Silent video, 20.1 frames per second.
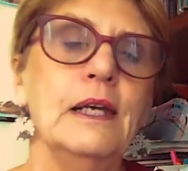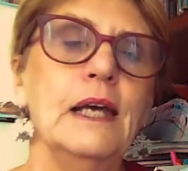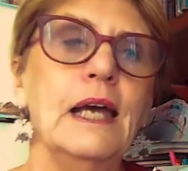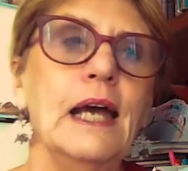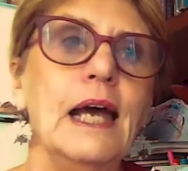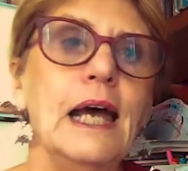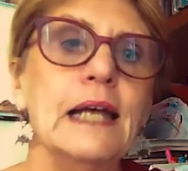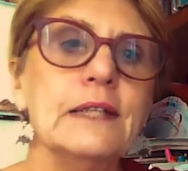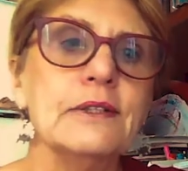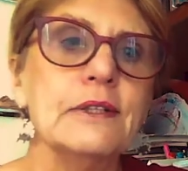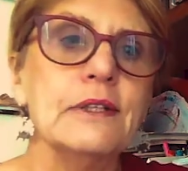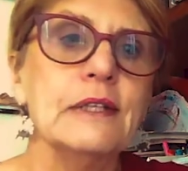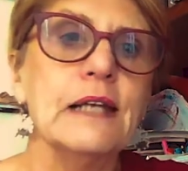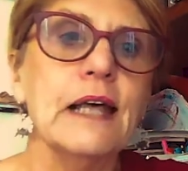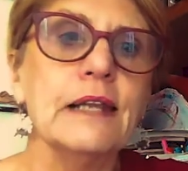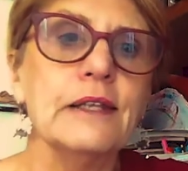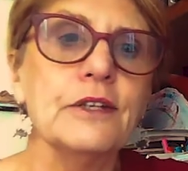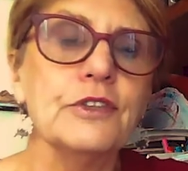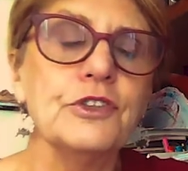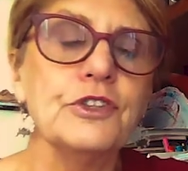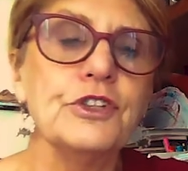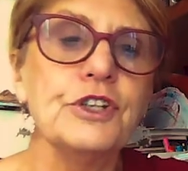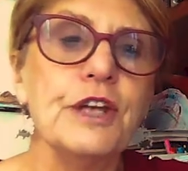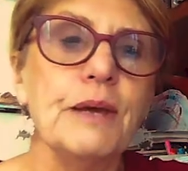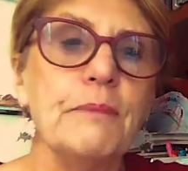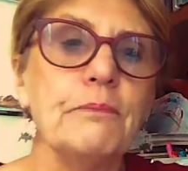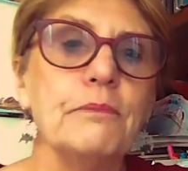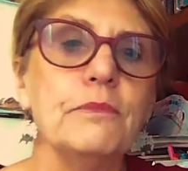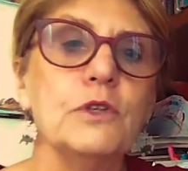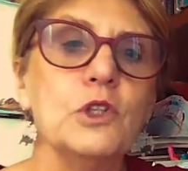That's another step
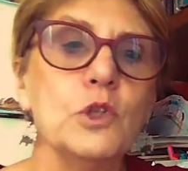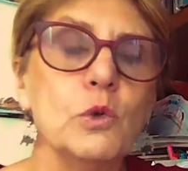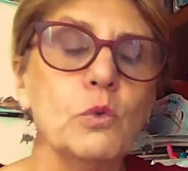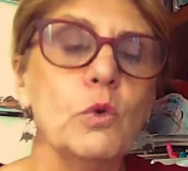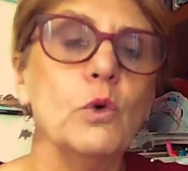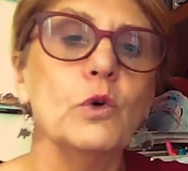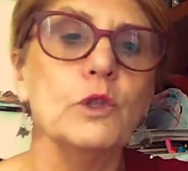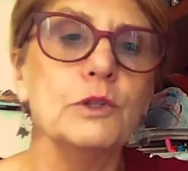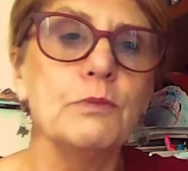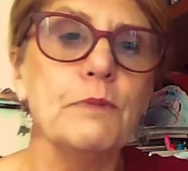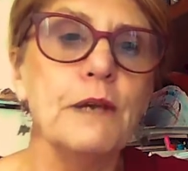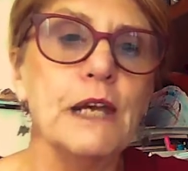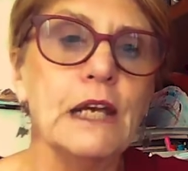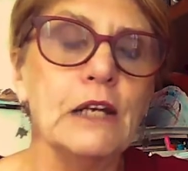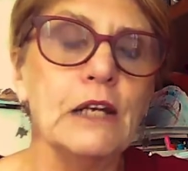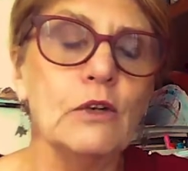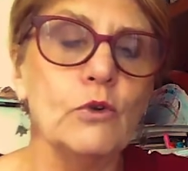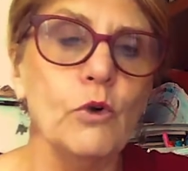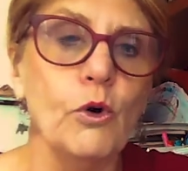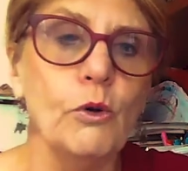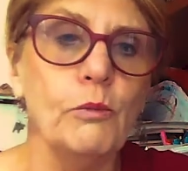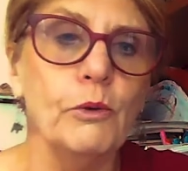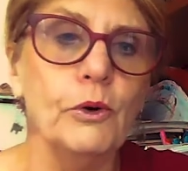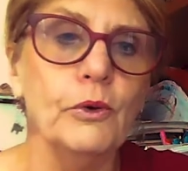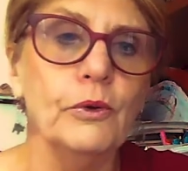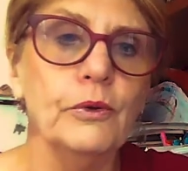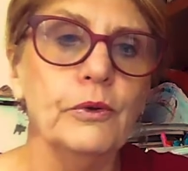towards being normal.